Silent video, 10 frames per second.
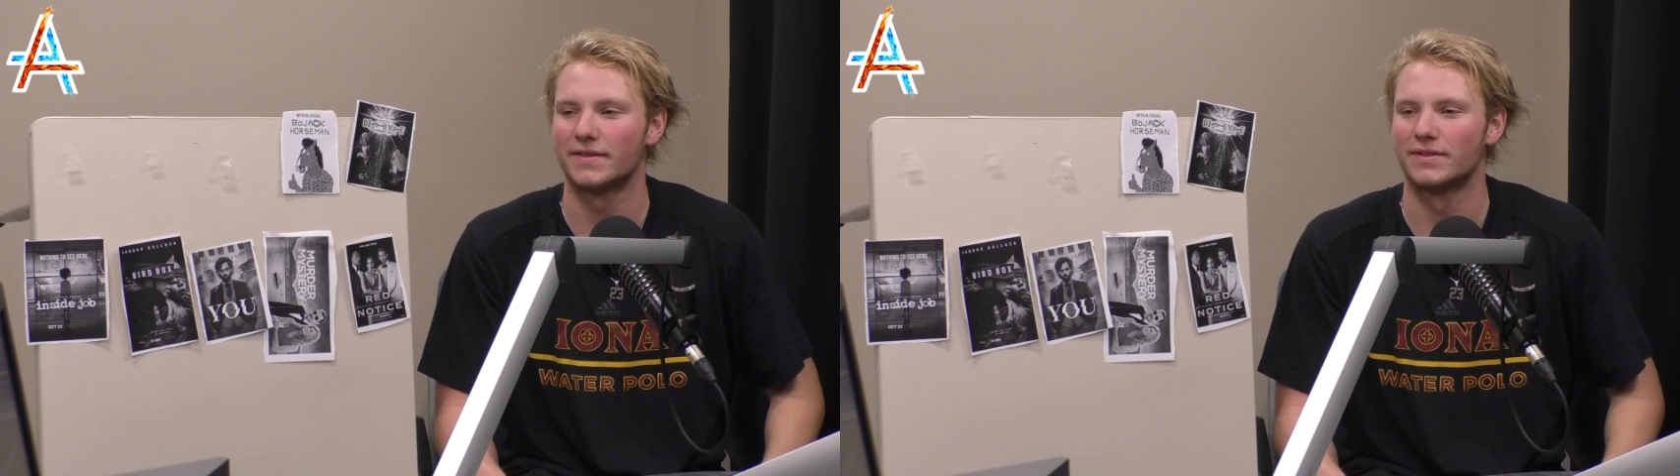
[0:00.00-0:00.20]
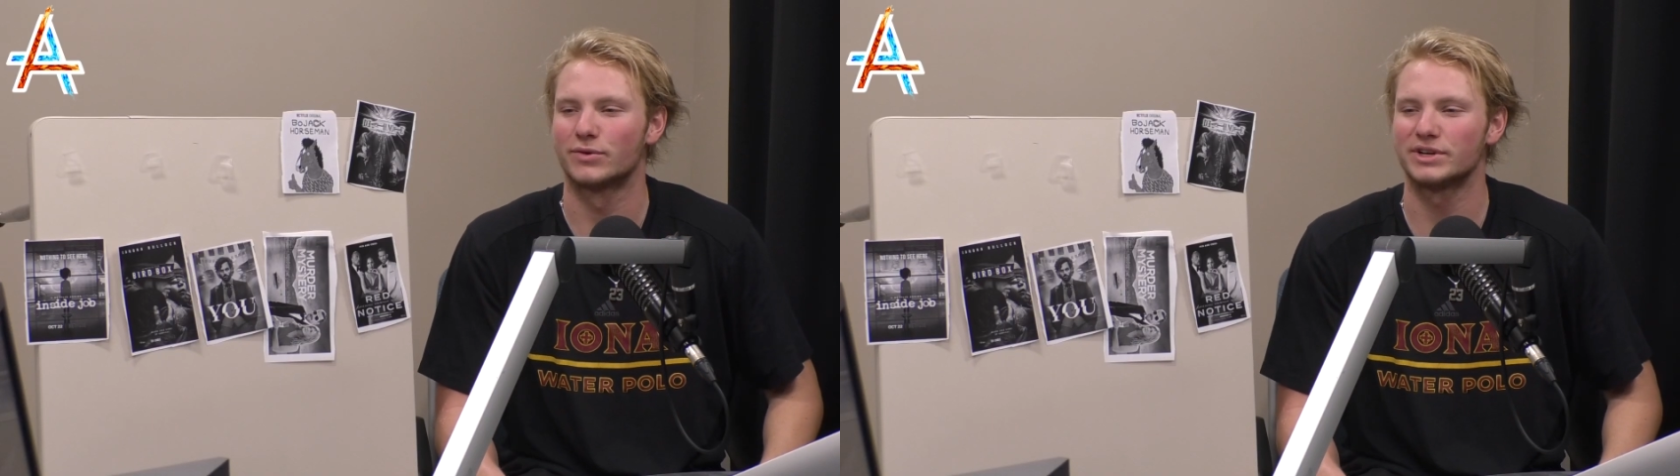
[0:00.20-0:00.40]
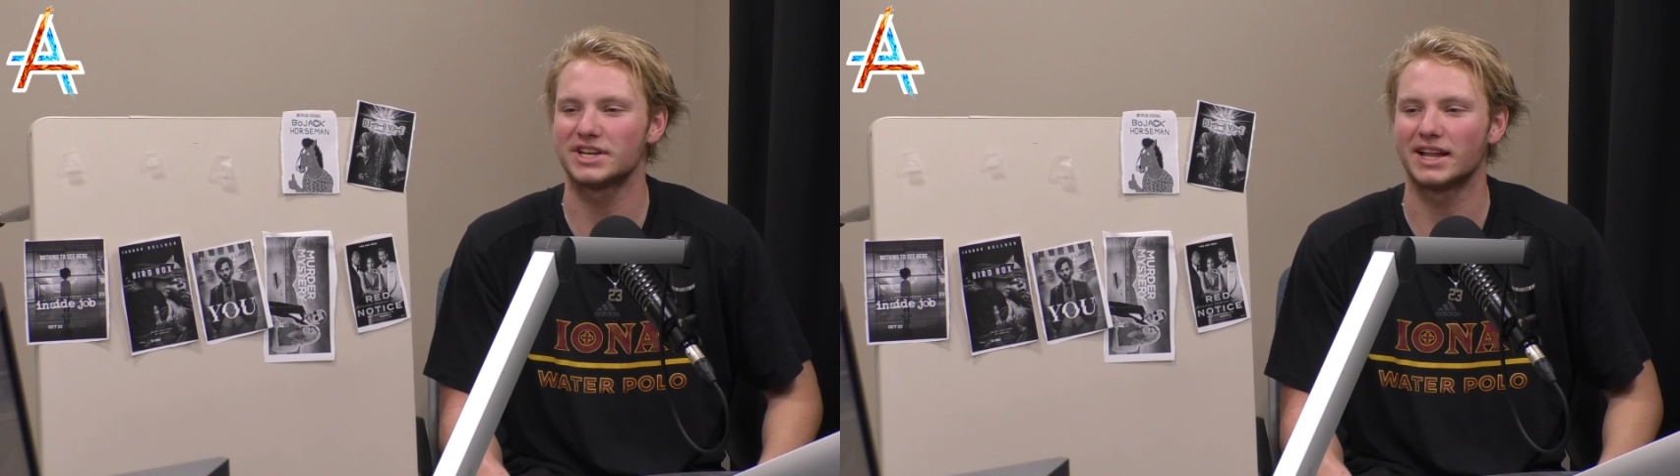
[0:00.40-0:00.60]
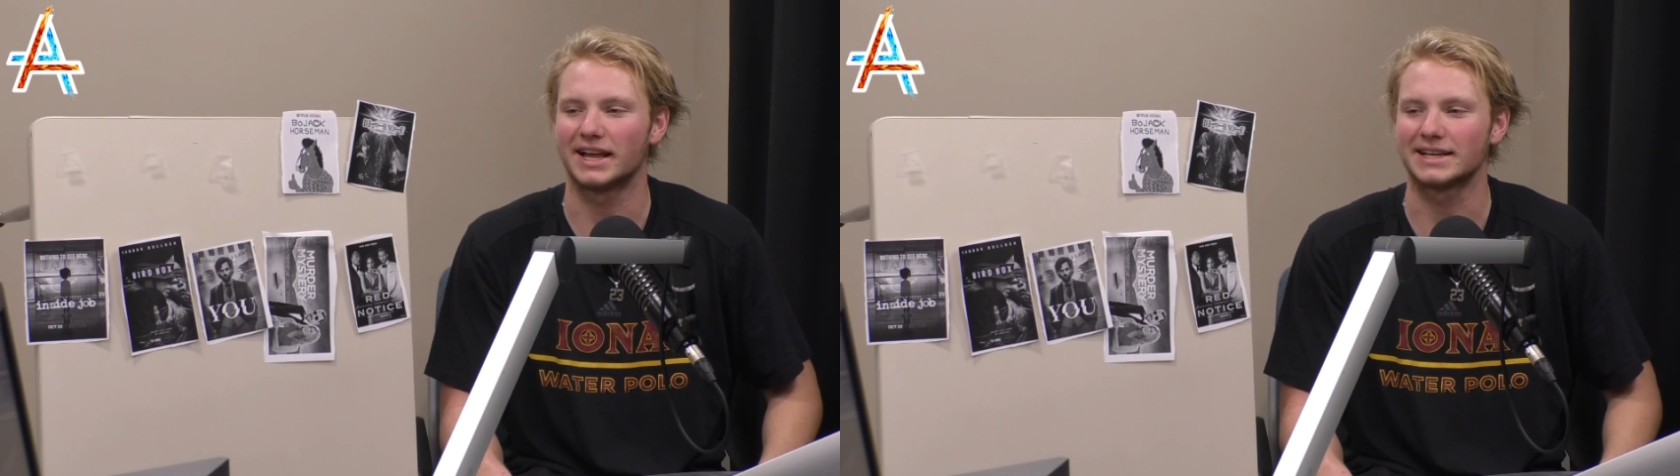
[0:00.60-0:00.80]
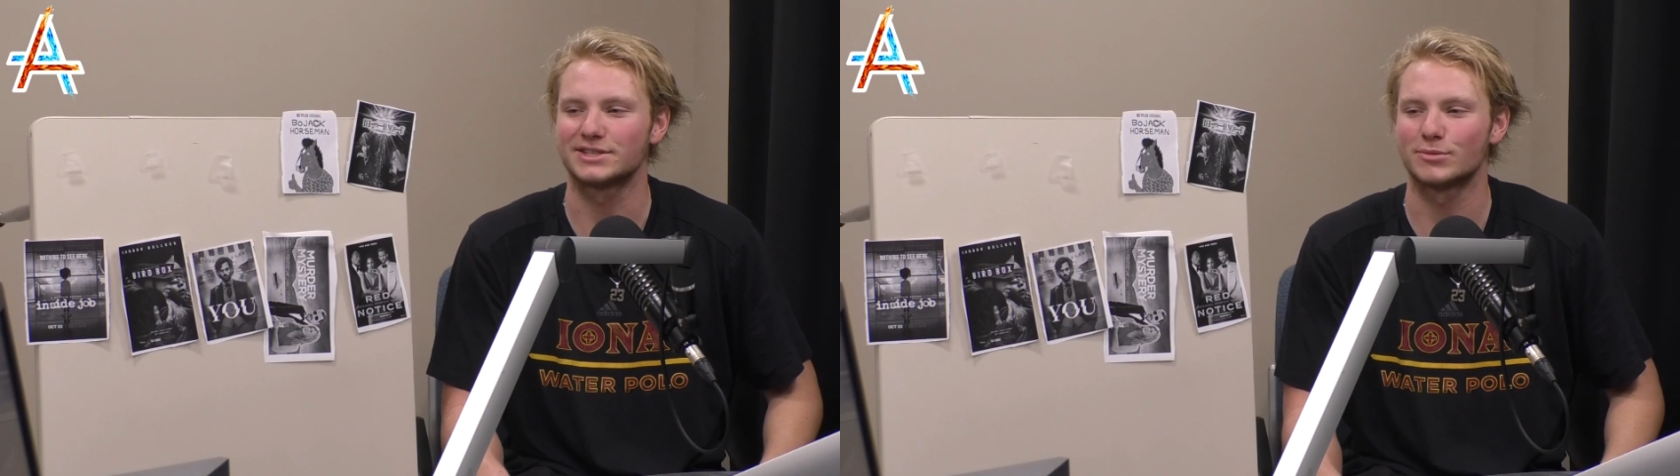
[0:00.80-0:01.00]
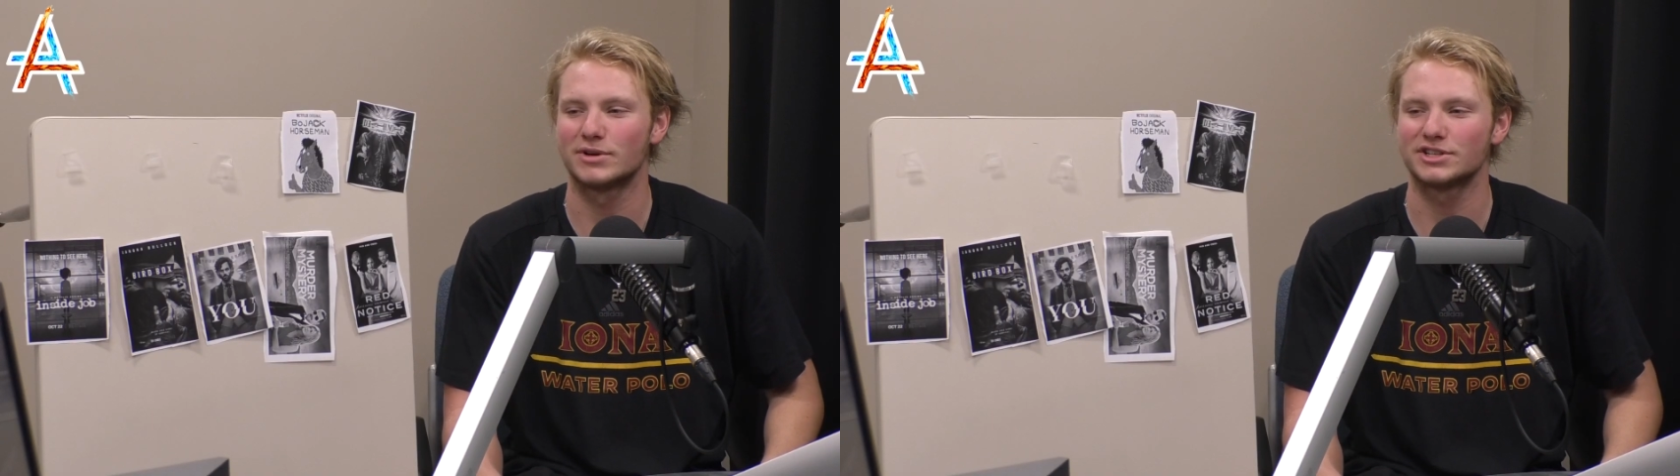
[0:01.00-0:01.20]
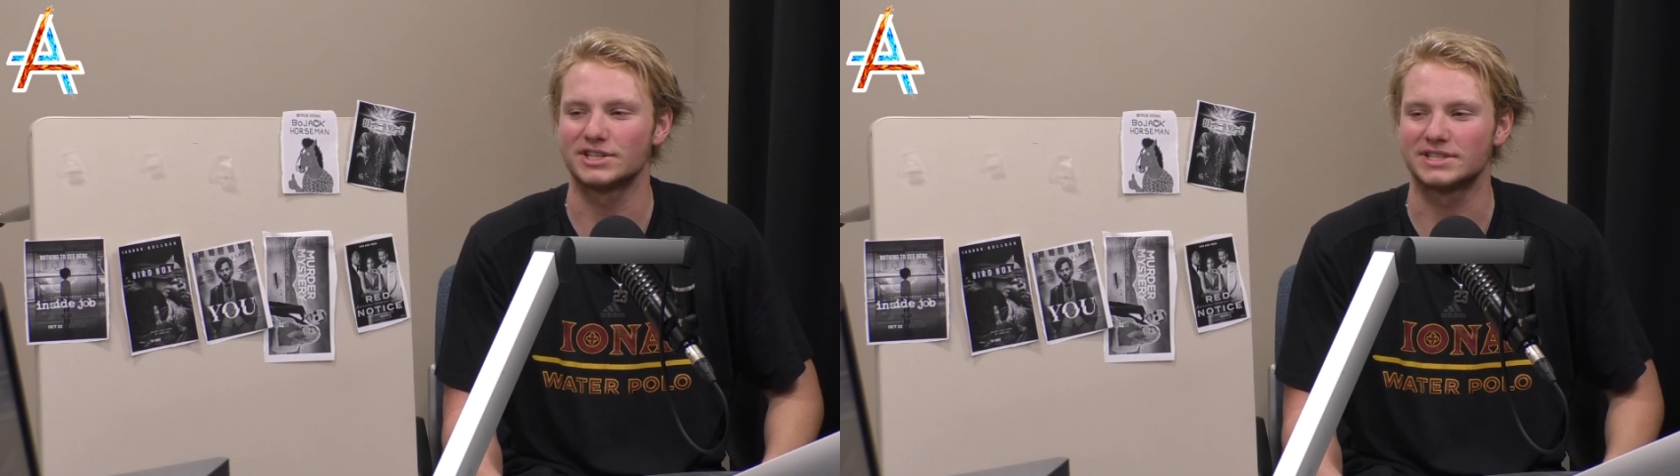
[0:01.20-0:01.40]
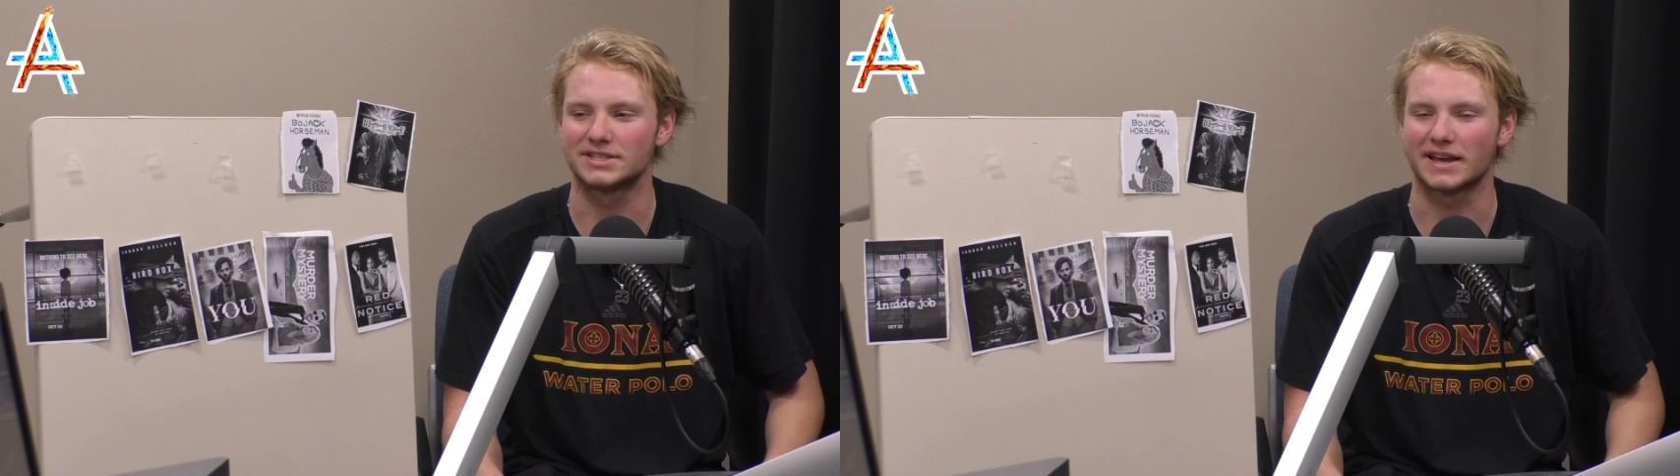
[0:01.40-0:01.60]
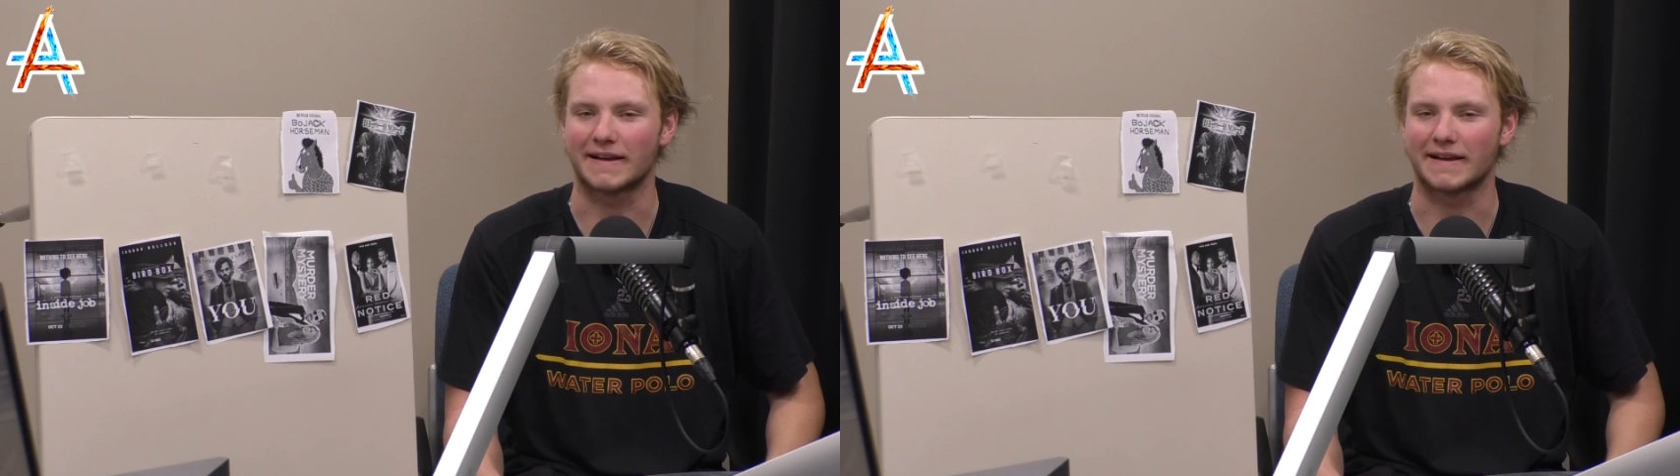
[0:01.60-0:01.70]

the reason I like it so much is it's like